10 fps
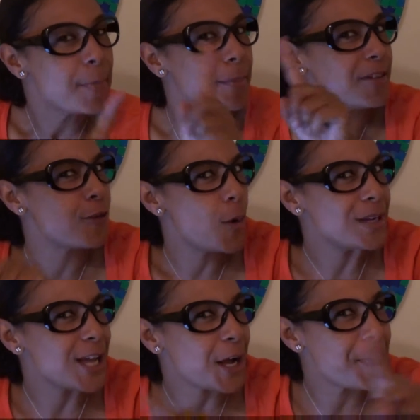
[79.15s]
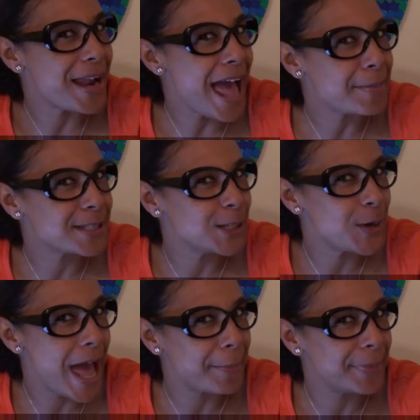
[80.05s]
But before we talk about
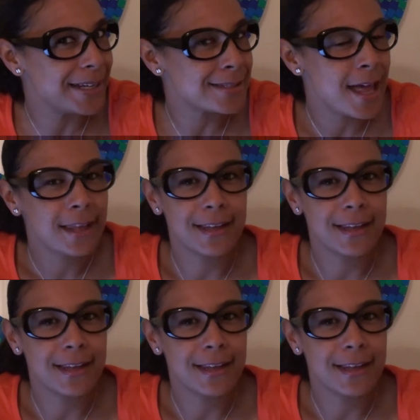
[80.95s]
absolute happiness,